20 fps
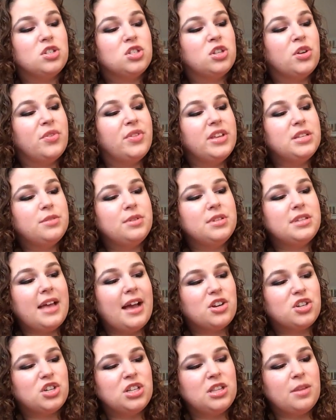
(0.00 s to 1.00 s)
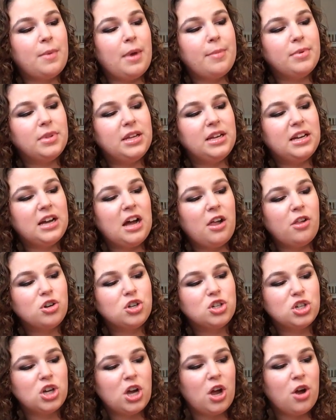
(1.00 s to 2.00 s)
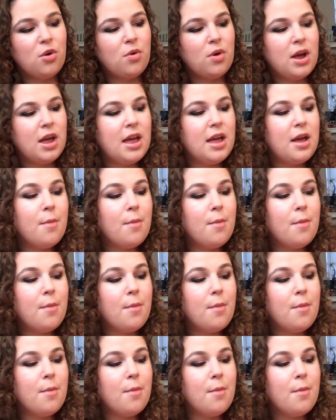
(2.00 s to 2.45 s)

So, this was actually the Maybelline Color Show